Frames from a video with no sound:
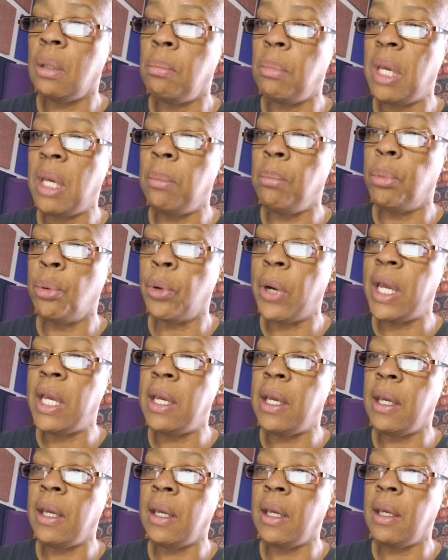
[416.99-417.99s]
may
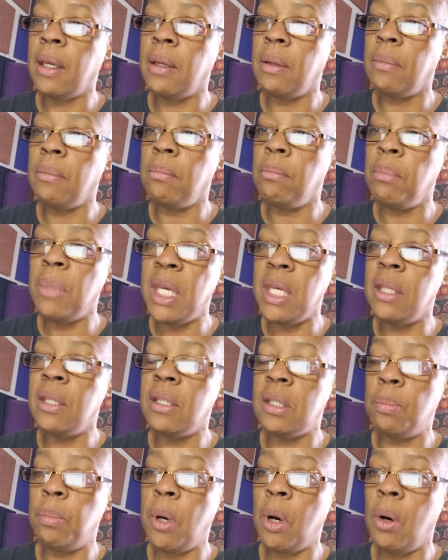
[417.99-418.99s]
break
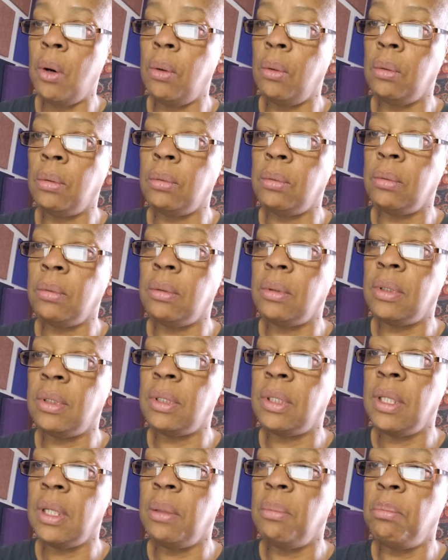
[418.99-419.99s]
men's
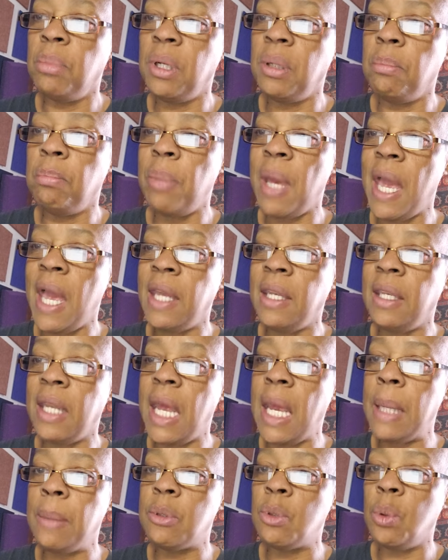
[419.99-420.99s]
bones, but bad
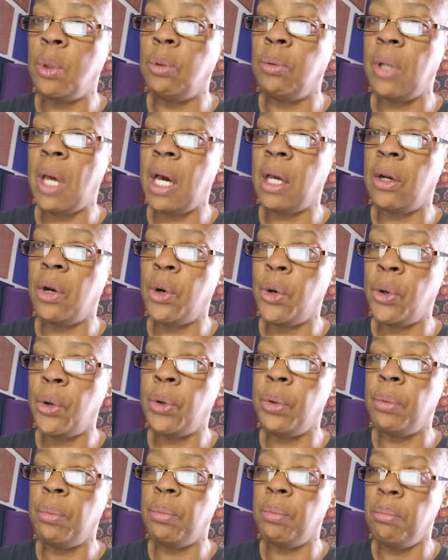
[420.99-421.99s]
names will not
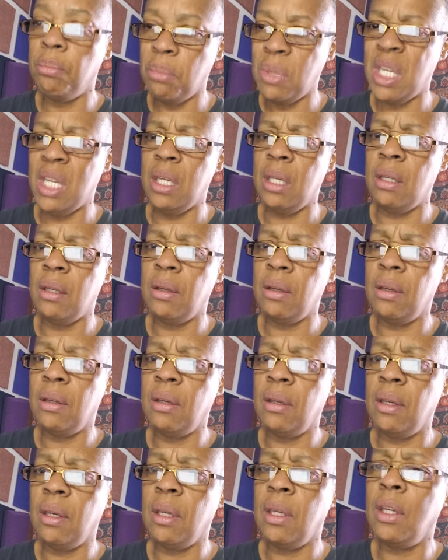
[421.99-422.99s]
hurt me.
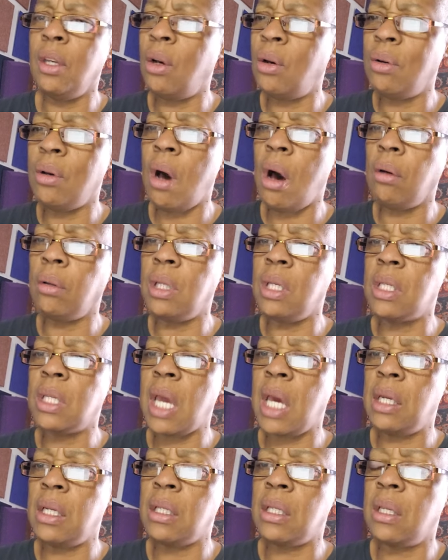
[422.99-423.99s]
You know, all
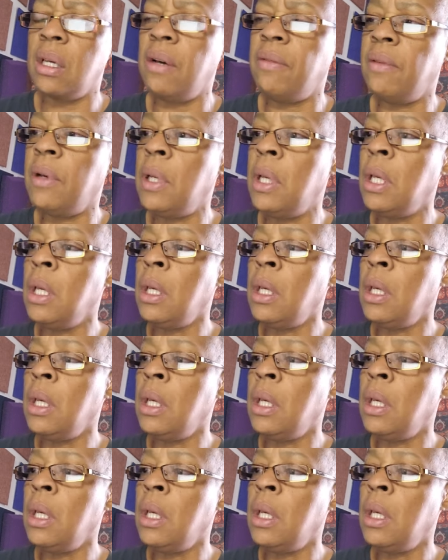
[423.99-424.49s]
this kind of stuff.